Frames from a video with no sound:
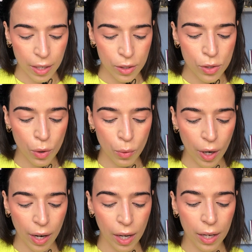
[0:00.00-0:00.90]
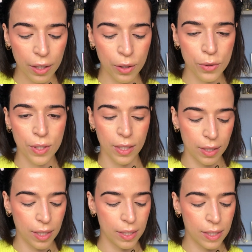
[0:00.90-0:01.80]
so I like using
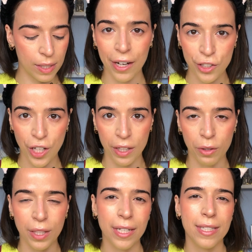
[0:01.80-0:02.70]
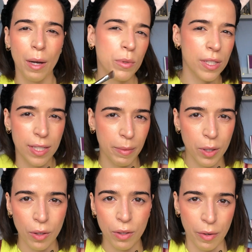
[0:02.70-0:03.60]
this eyeshadow that is almost the same
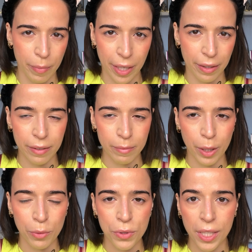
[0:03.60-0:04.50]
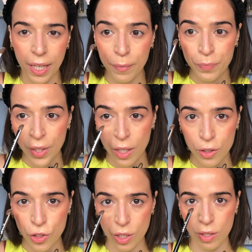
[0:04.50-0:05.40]
color on my own skin,
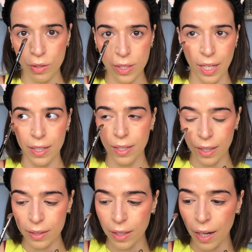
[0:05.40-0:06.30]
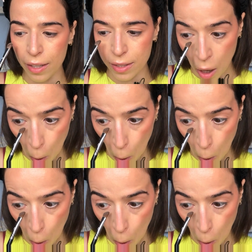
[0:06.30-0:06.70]
just to set under eye.